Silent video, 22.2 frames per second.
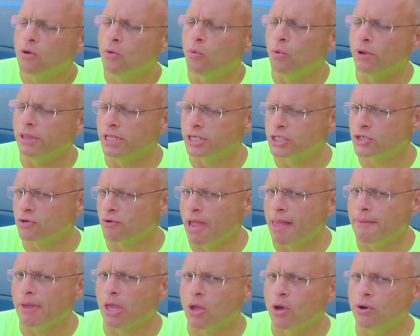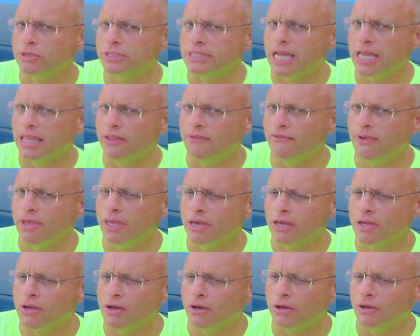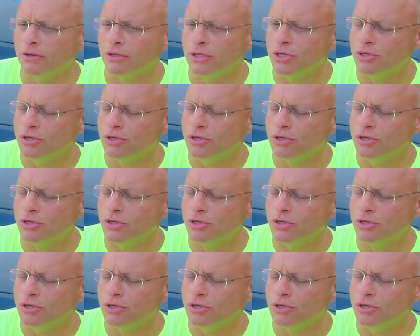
when the ceramic goes on the vehicle,